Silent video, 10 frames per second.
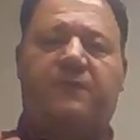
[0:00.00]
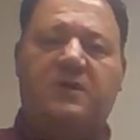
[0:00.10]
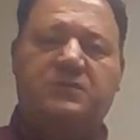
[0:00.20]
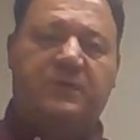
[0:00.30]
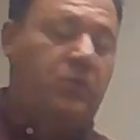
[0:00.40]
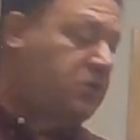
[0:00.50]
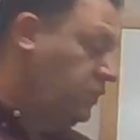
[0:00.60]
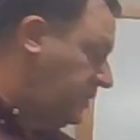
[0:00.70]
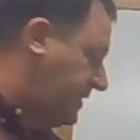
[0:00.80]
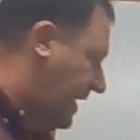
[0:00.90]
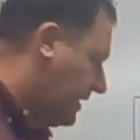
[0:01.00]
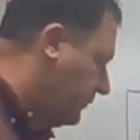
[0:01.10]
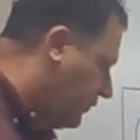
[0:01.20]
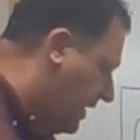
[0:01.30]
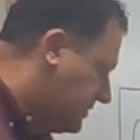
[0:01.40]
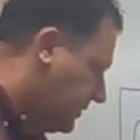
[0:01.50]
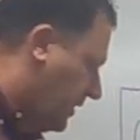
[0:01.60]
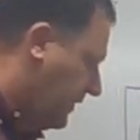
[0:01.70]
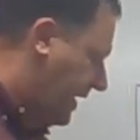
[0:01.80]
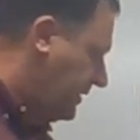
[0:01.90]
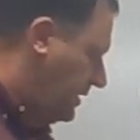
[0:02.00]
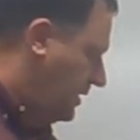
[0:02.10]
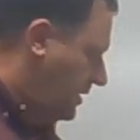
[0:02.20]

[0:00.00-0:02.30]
cooling that compressor, all right?